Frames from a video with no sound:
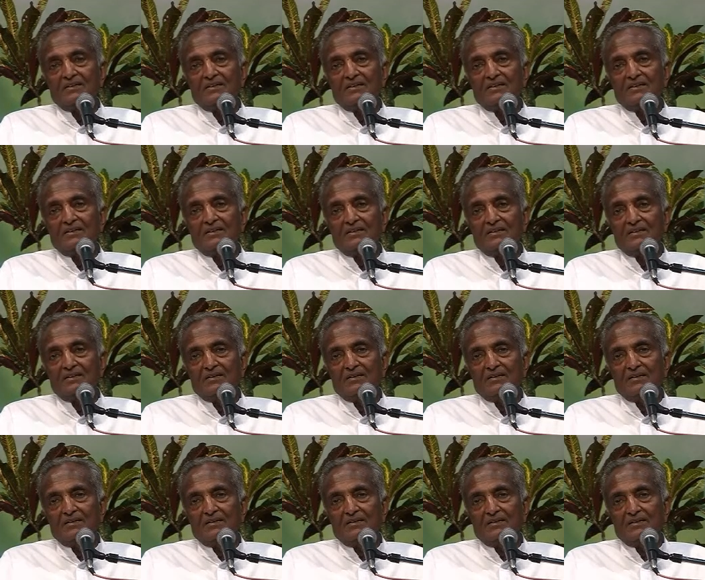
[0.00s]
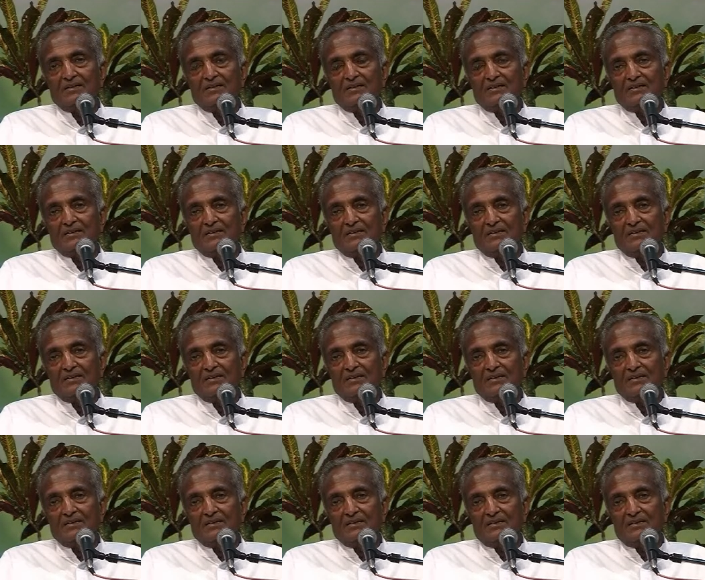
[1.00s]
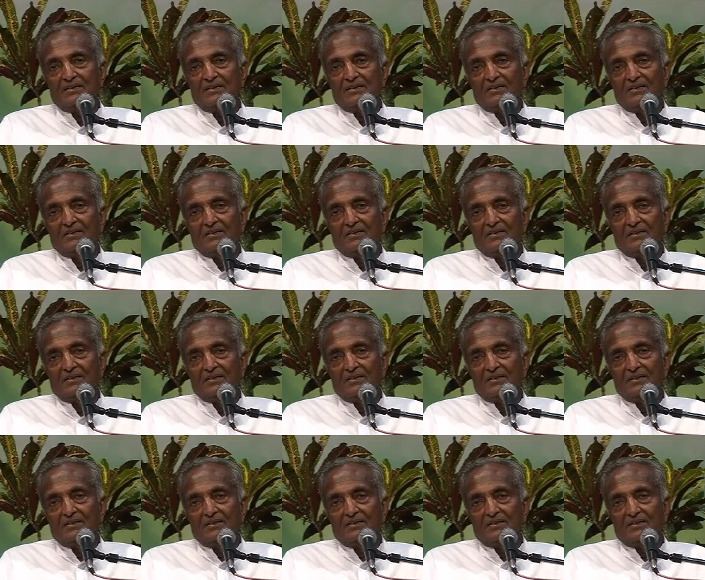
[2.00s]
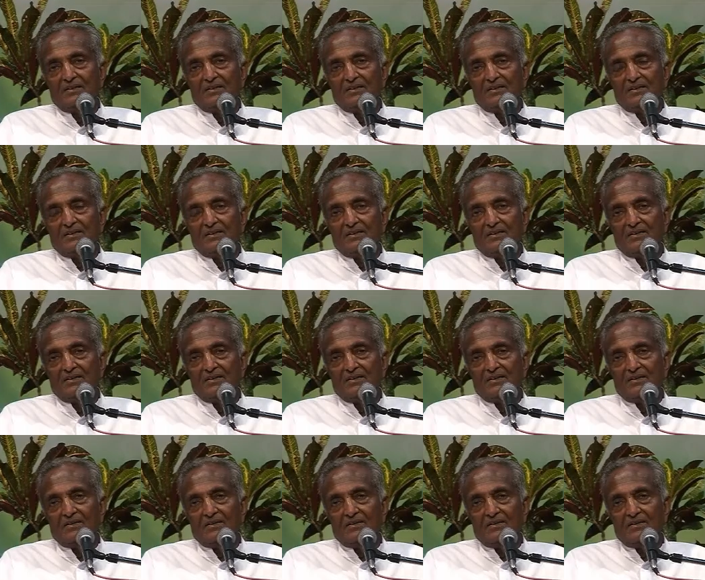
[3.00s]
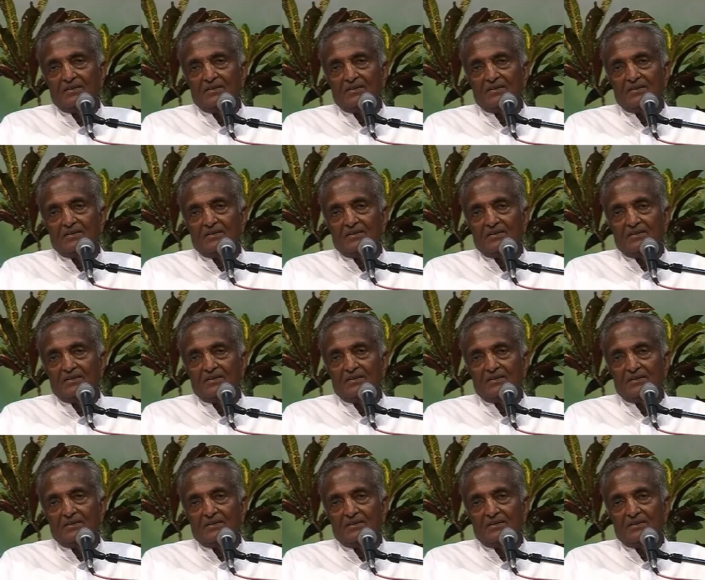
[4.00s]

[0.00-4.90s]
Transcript: (no one is talking)